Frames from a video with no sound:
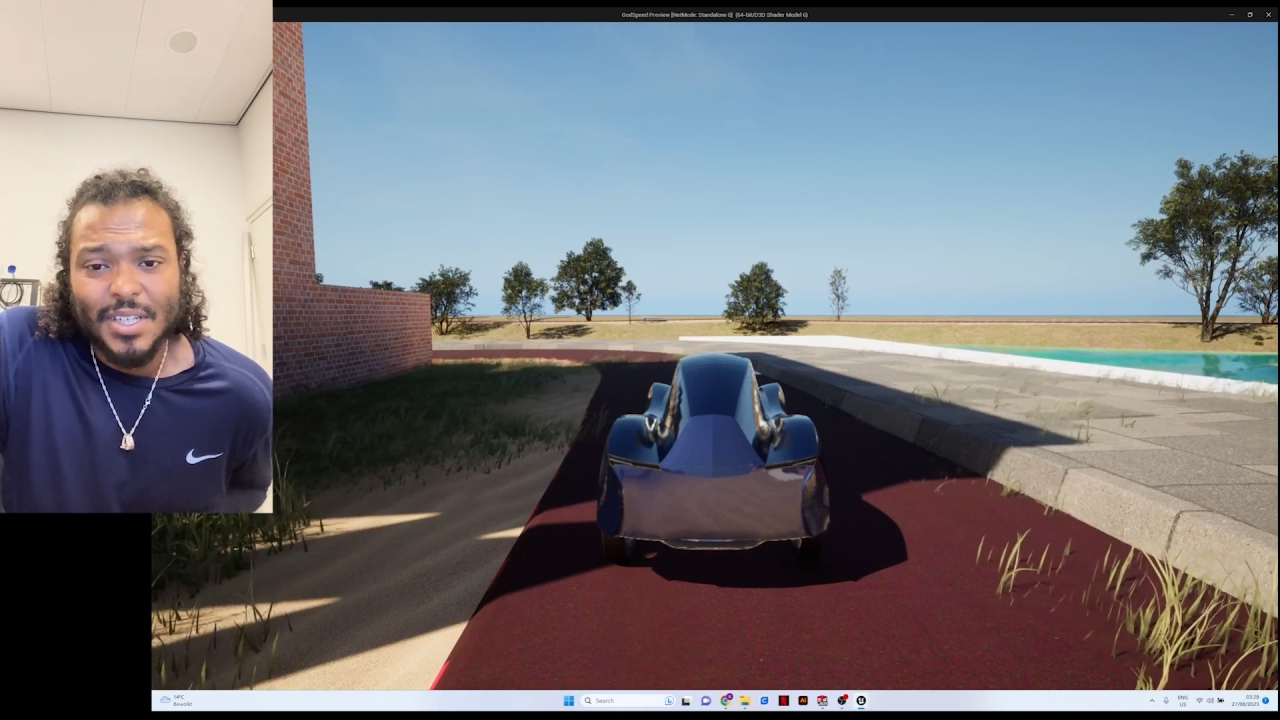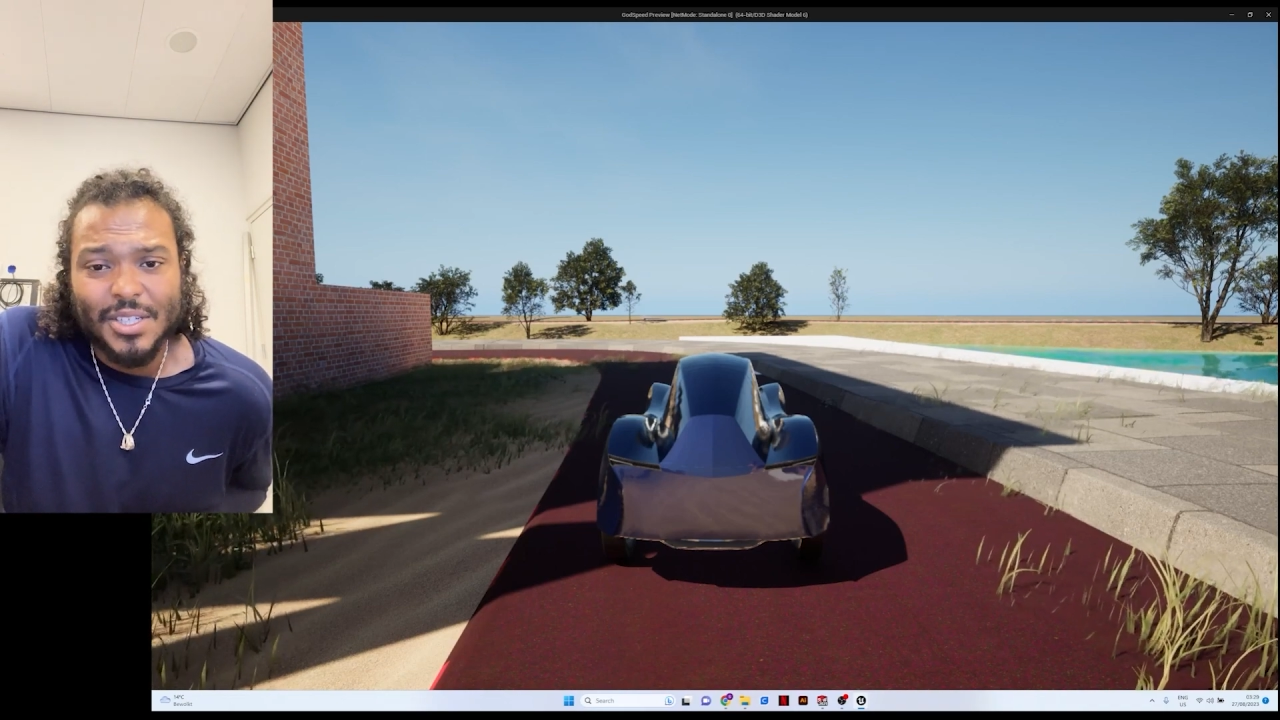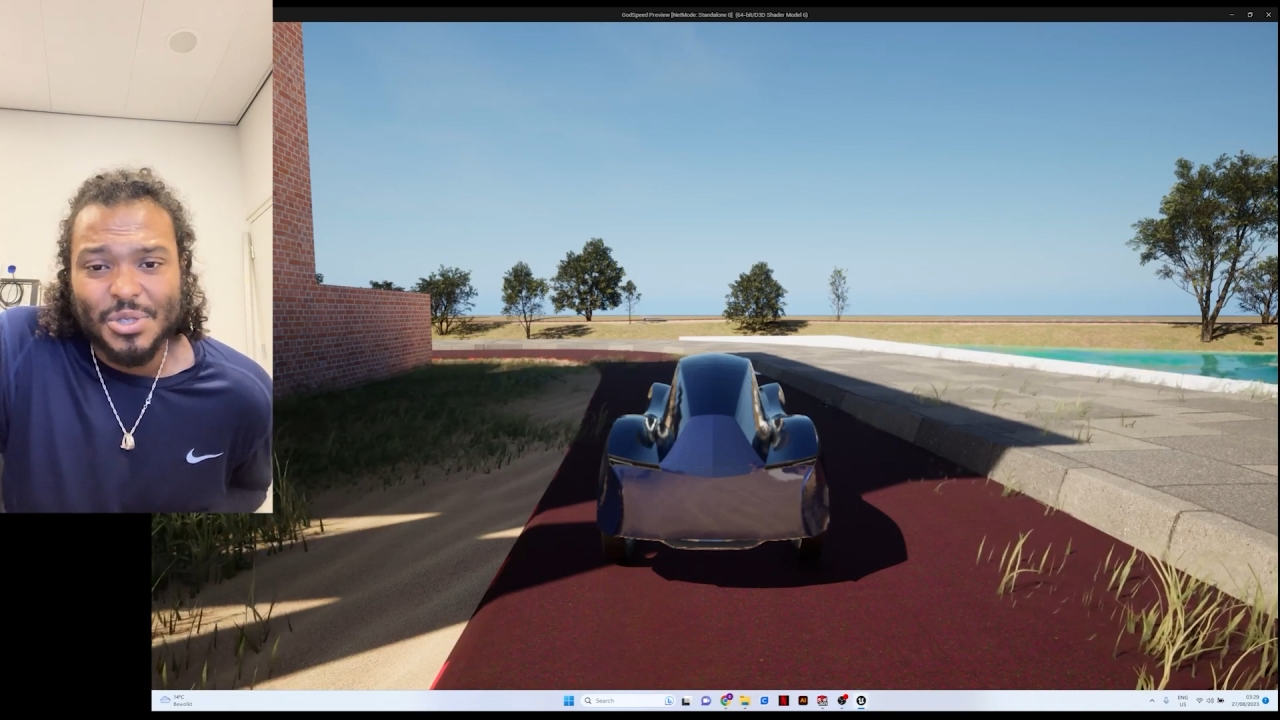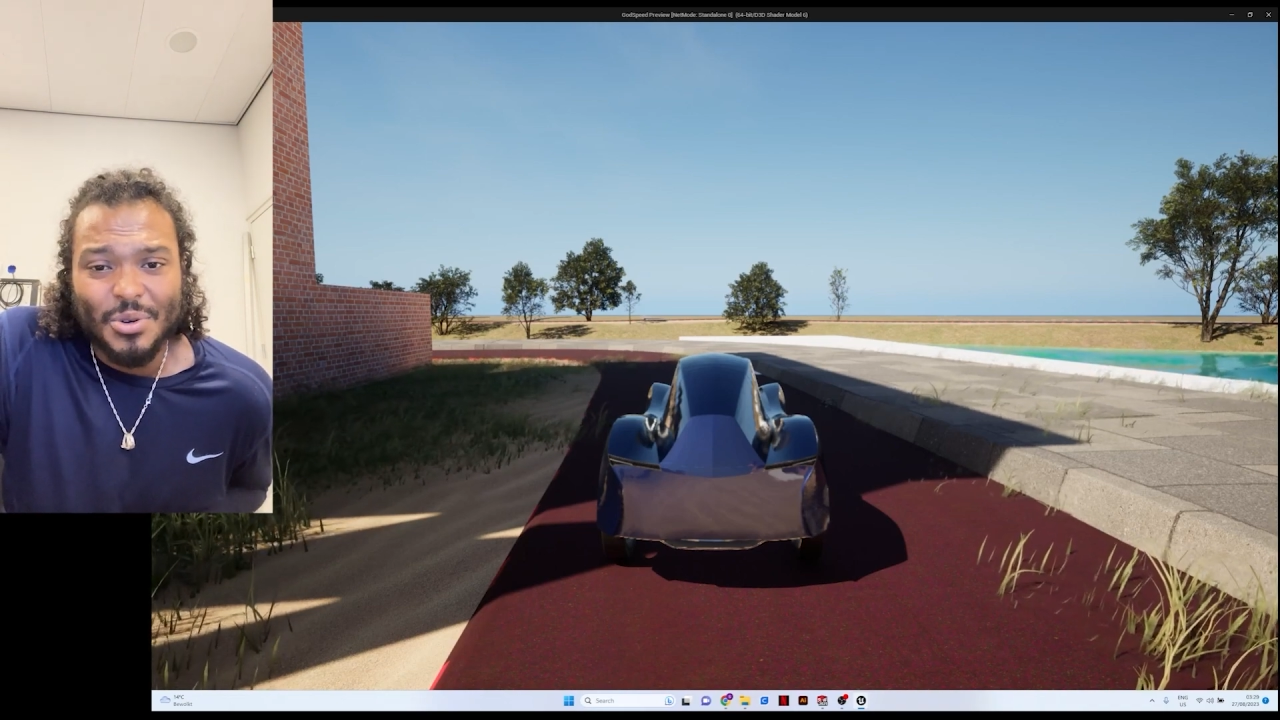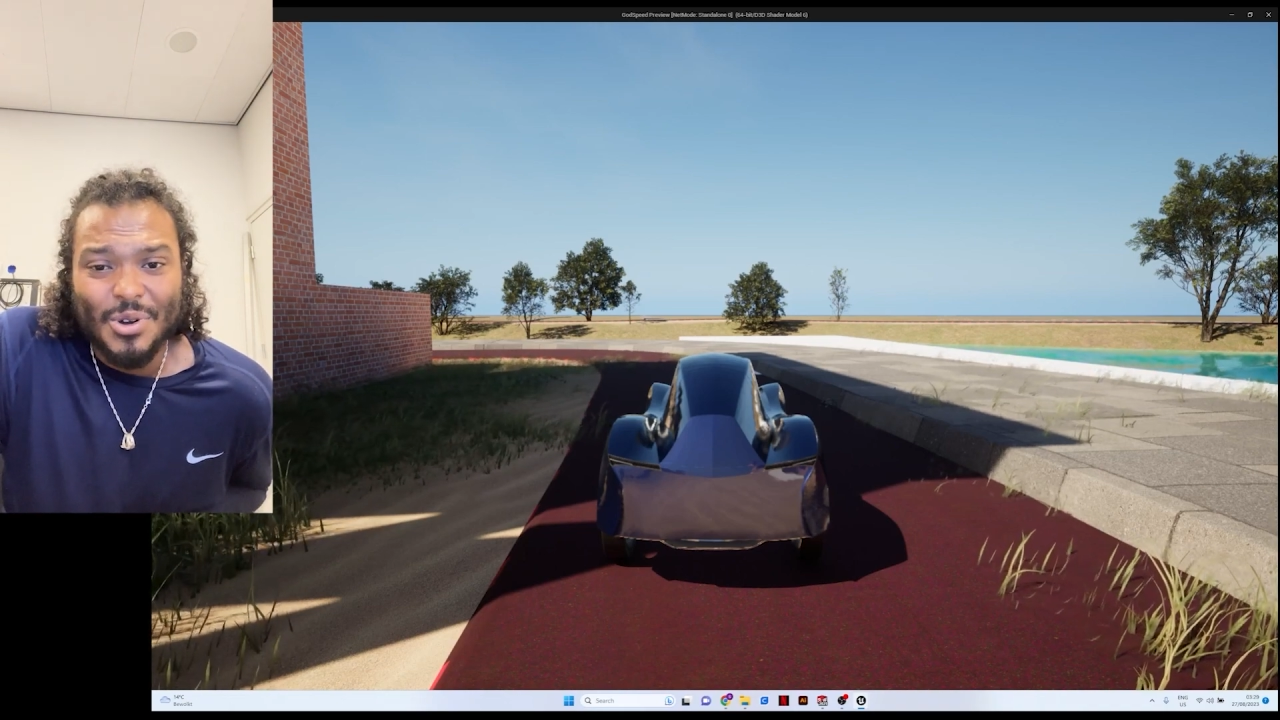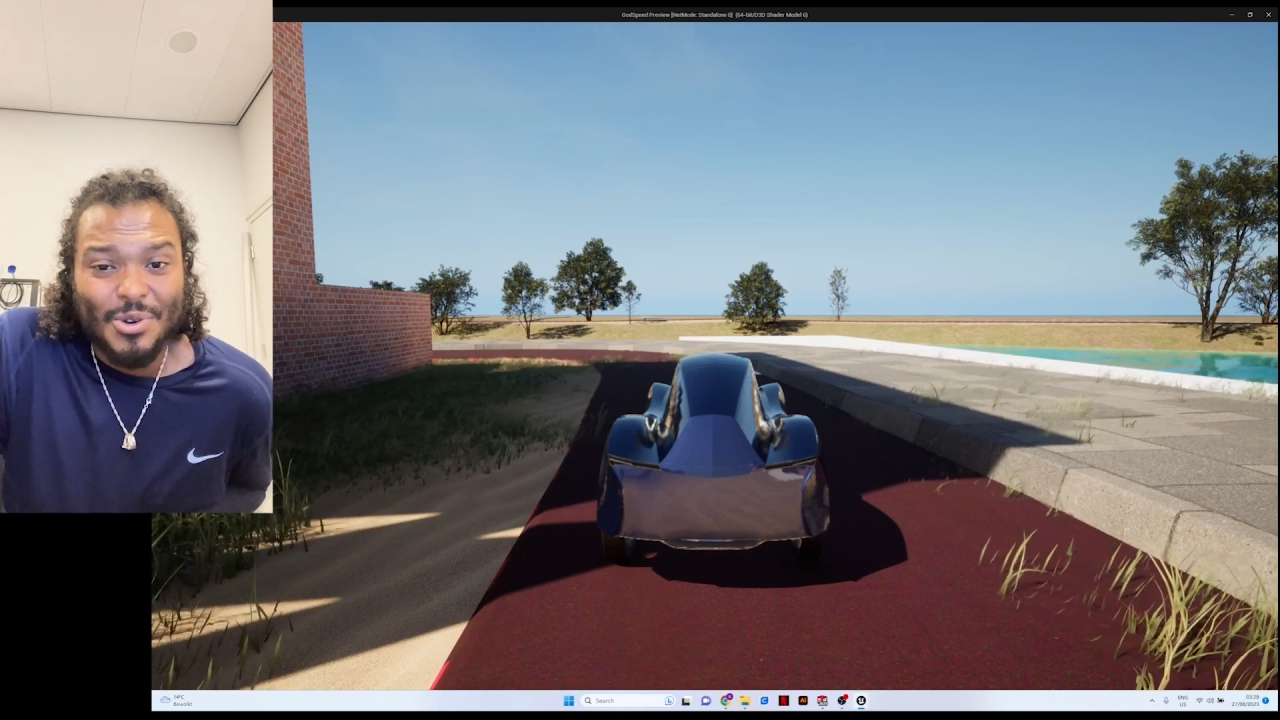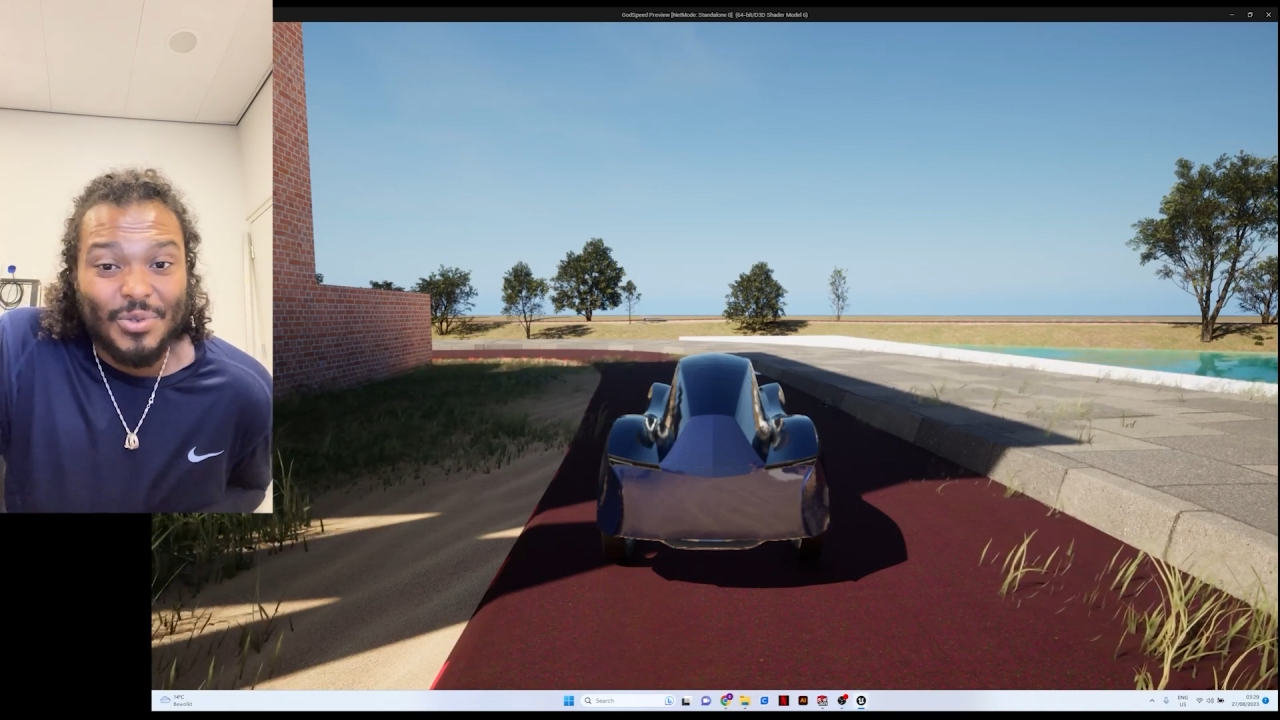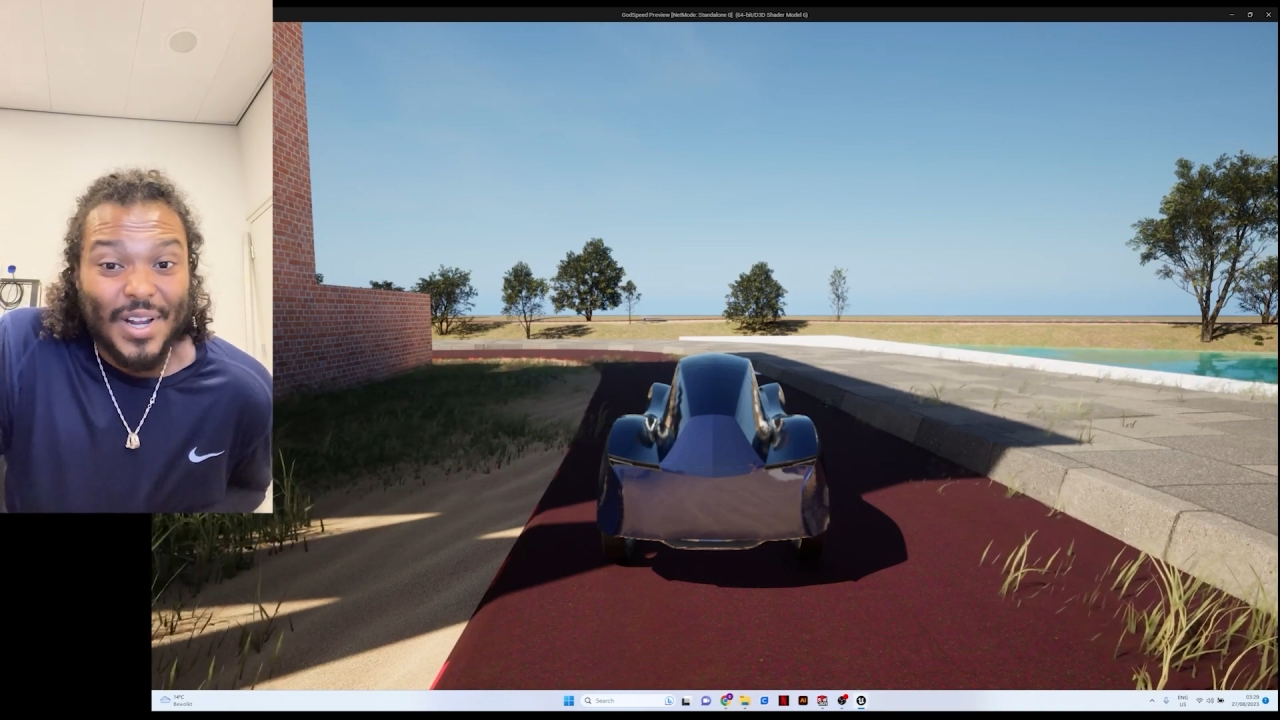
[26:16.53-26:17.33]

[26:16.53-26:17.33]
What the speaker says: that your whole